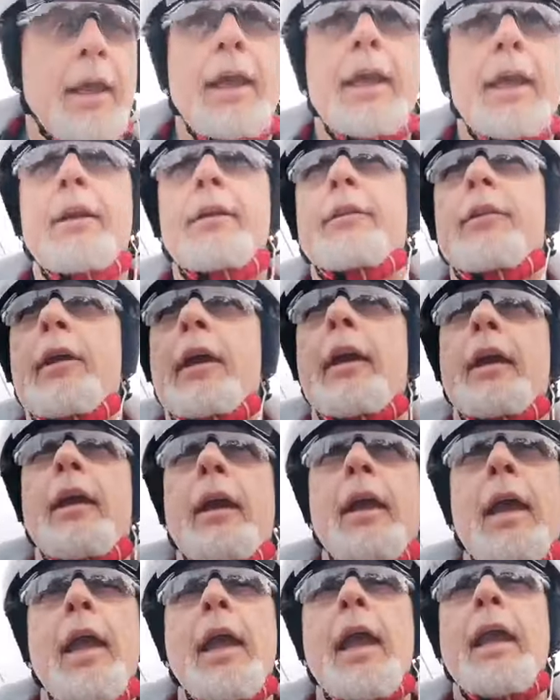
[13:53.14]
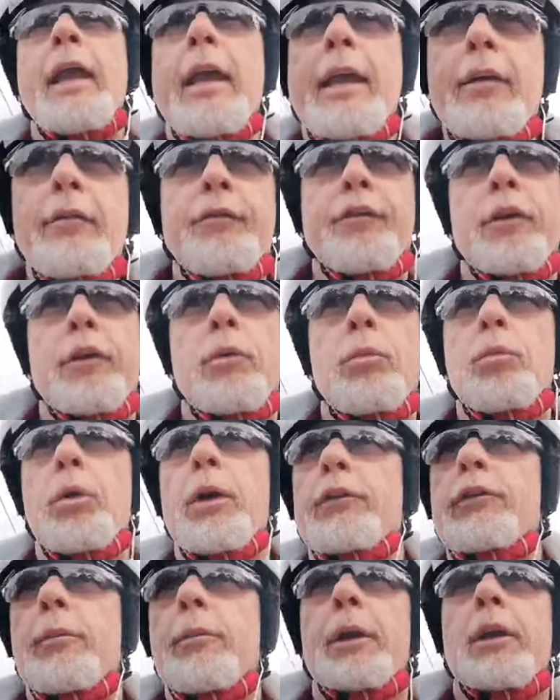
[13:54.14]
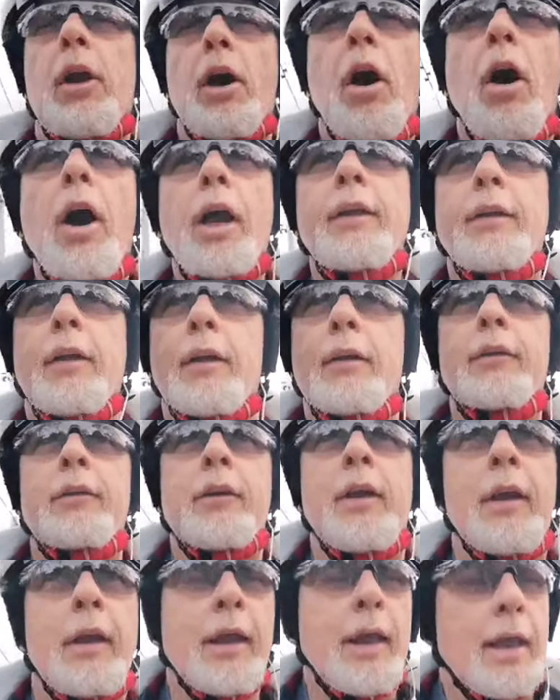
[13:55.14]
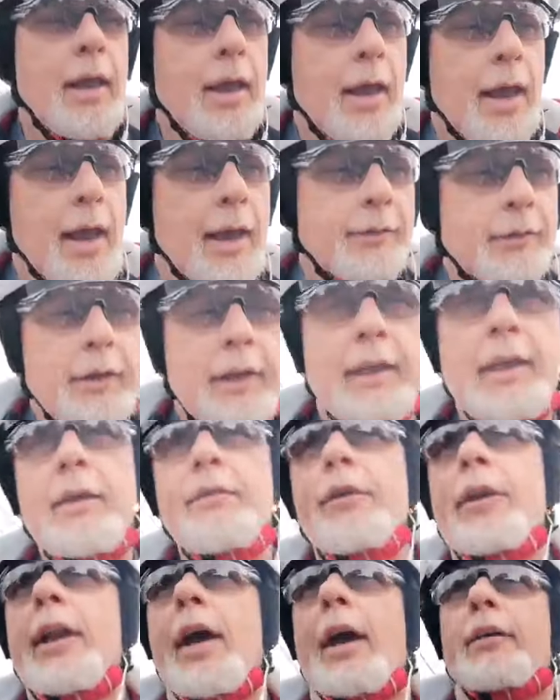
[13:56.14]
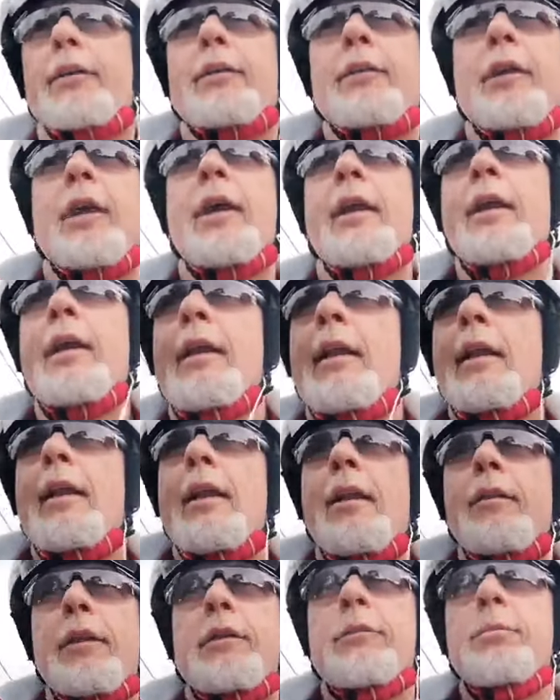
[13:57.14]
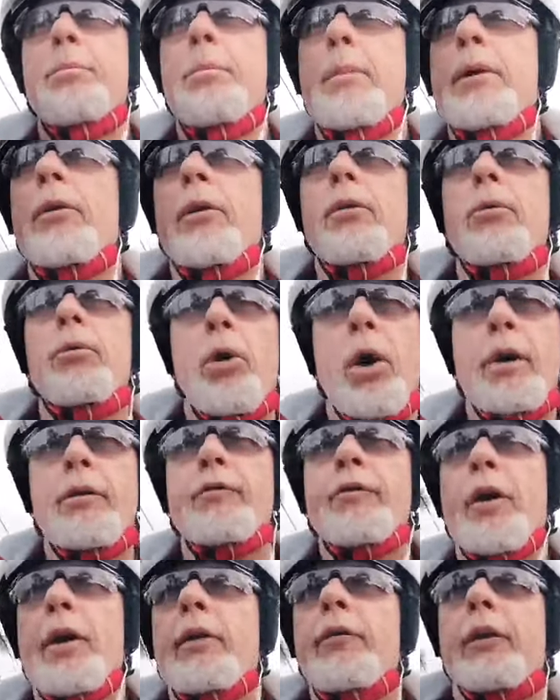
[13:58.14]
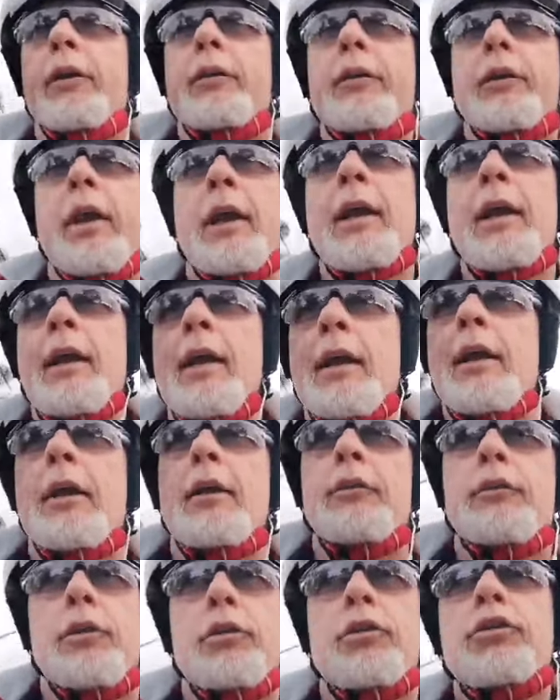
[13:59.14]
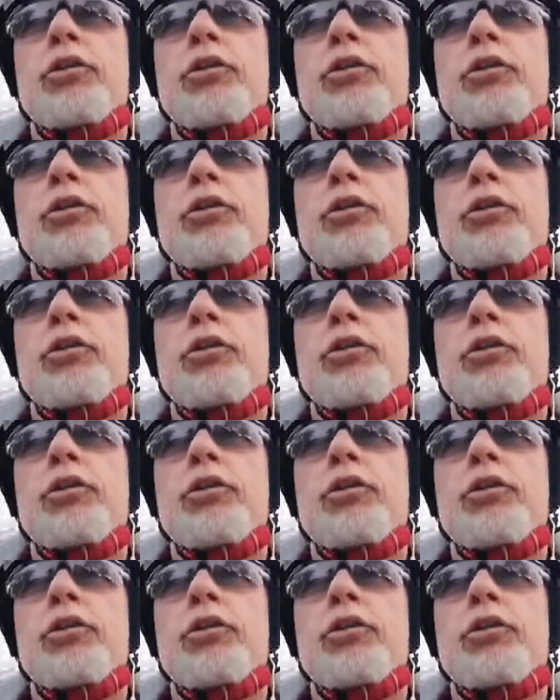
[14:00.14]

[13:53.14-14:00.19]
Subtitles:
in its infinite wisdom and kindness, has given us this mirror right in front of us to